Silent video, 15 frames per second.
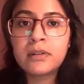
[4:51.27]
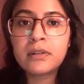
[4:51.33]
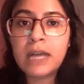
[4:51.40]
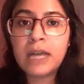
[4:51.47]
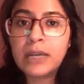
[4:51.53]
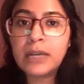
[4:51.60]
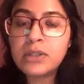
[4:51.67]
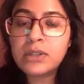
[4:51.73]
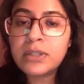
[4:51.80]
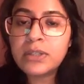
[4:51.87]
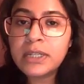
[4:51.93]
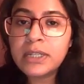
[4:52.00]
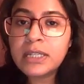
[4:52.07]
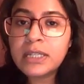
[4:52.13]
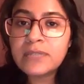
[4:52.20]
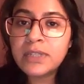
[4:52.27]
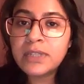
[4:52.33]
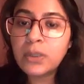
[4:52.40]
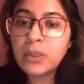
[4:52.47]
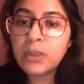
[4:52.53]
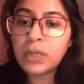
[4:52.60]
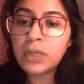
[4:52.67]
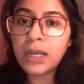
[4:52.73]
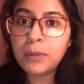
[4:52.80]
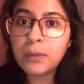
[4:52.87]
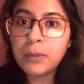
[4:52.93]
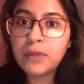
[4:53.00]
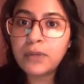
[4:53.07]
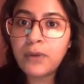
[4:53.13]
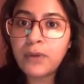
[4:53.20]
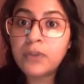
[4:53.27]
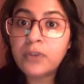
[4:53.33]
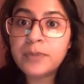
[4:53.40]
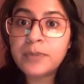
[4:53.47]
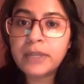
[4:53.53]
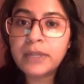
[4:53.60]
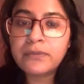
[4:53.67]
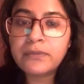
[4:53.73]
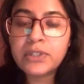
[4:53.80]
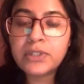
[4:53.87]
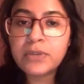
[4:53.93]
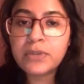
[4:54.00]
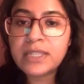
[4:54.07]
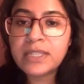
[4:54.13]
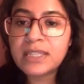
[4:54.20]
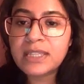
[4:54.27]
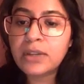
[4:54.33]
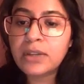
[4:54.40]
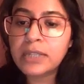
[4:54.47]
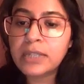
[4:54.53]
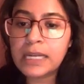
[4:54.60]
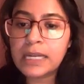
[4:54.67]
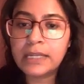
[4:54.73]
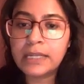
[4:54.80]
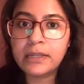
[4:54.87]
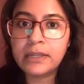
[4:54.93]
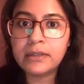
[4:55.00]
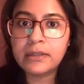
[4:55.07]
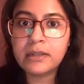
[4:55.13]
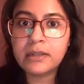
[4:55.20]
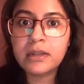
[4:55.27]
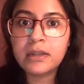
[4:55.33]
I also did this for the total number of offspring, which you can see on the right here.